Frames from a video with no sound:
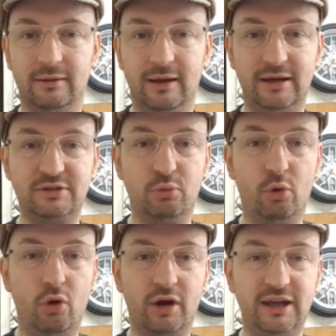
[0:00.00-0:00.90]
And his
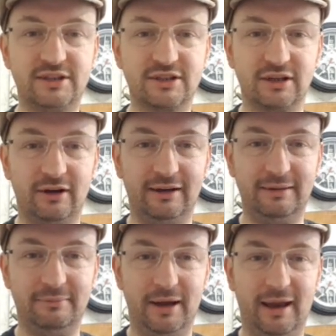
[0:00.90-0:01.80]
walk is
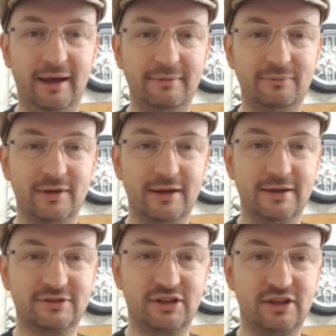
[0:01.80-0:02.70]
slightly better.
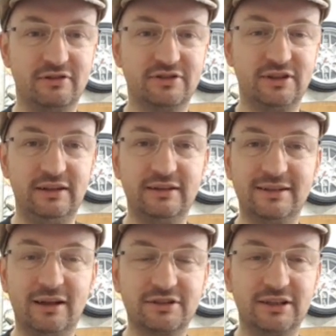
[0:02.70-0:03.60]
So
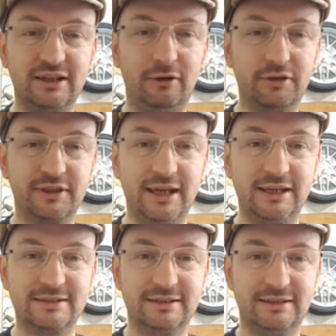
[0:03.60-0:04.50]
there's lots of little
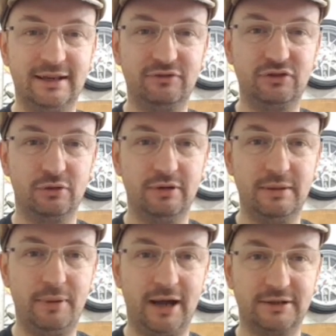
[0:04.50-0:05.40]
things that they've done with
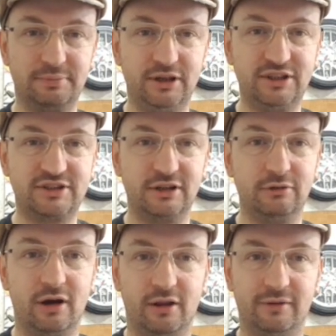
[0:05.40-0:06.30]
the patch, but it's
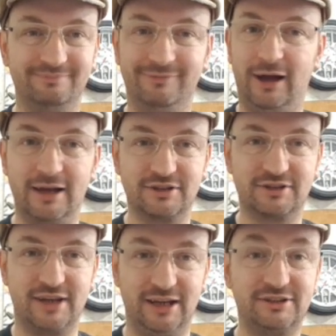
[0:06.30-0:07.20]
still got as I
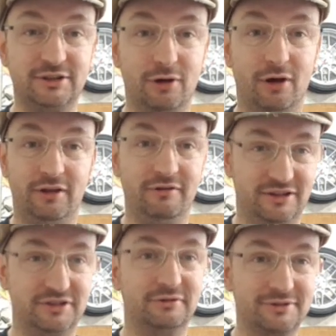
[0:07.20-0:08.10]
say, it's still got the
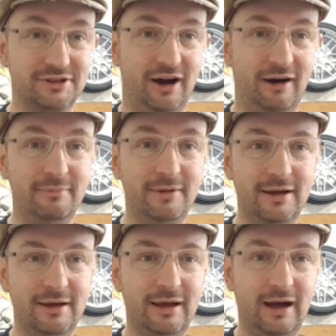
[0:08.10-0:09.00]
original charm
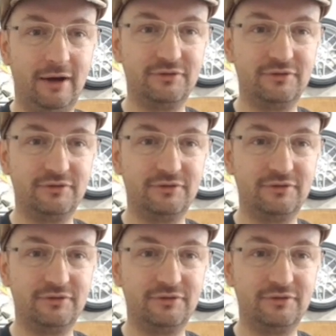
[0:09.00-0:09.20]
of